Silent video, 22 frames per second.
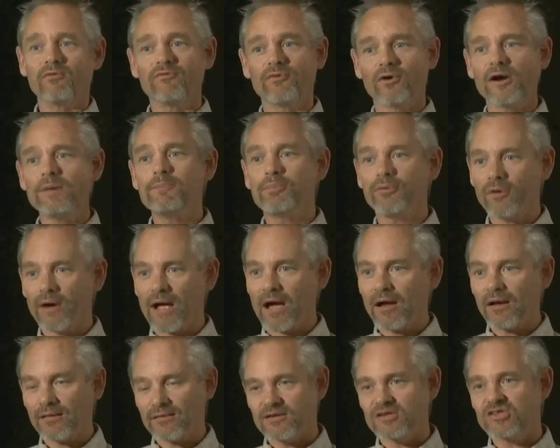We're very
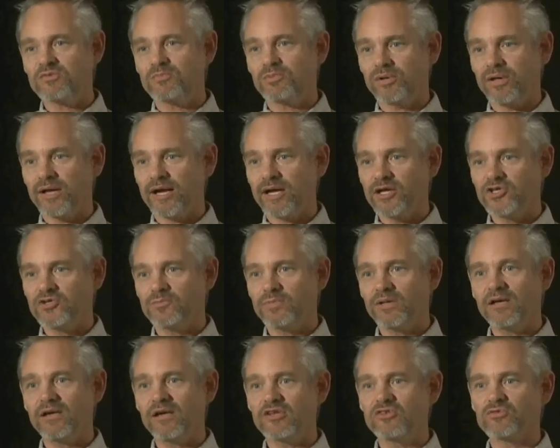proud of this pledge
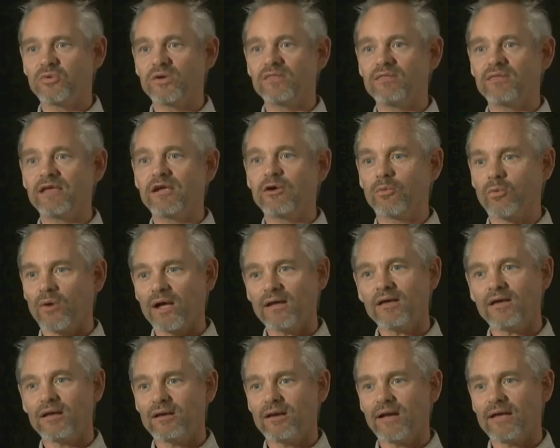because we think
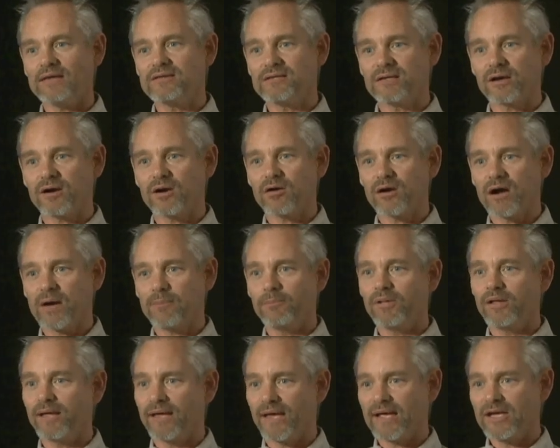recognizing our
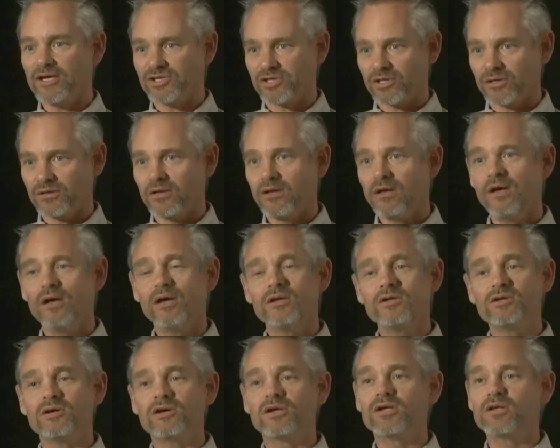obligation
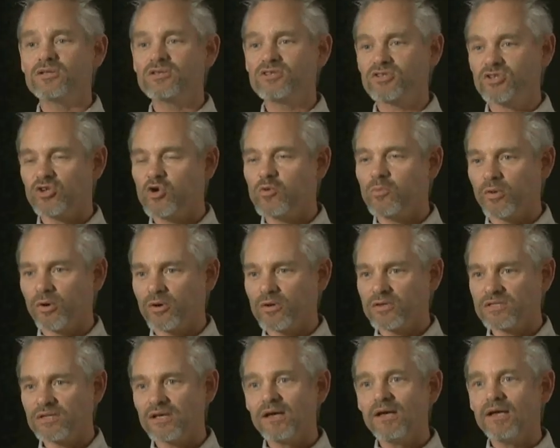to
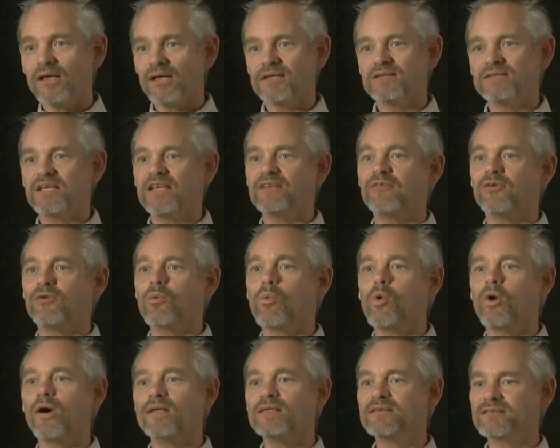consumers is
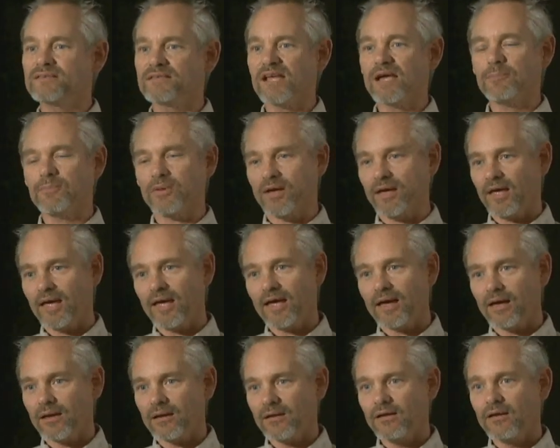even one step
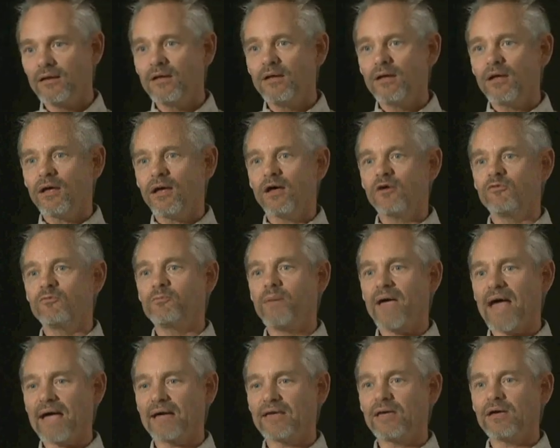ahead
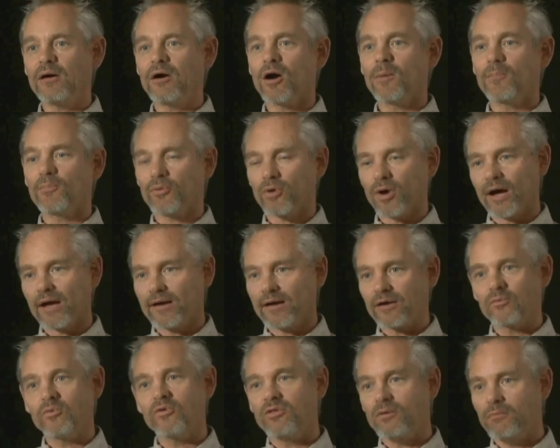of backing our
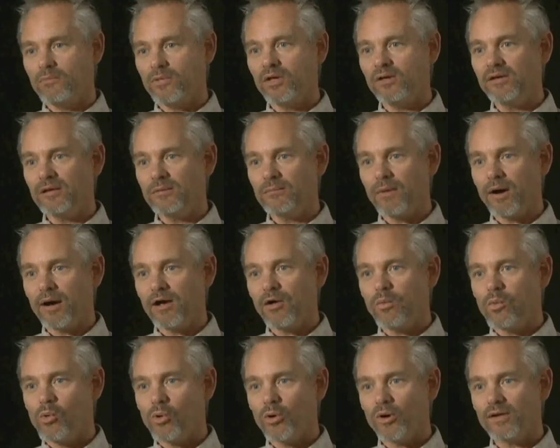product with a million
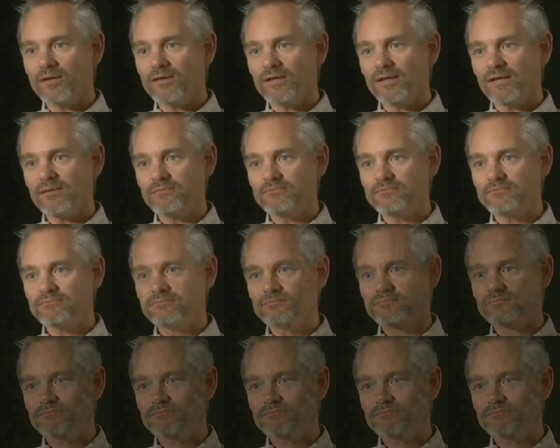mile warranty.